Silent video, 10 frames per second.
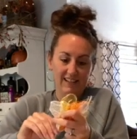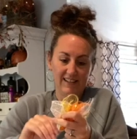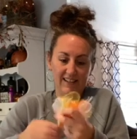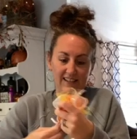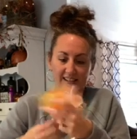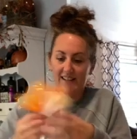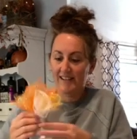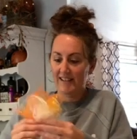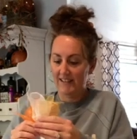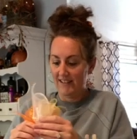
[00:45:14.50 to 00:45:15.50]

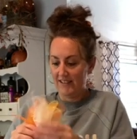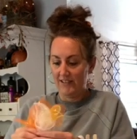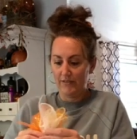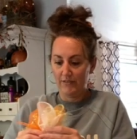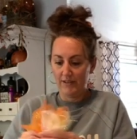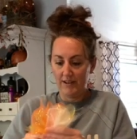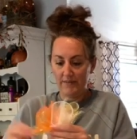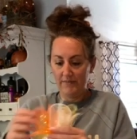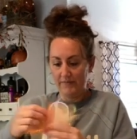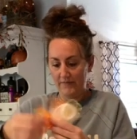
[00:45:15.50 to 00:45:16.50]

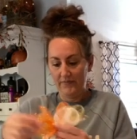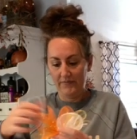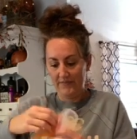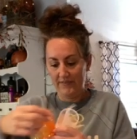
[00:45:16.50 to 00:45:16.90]
No one is speaking in this clip.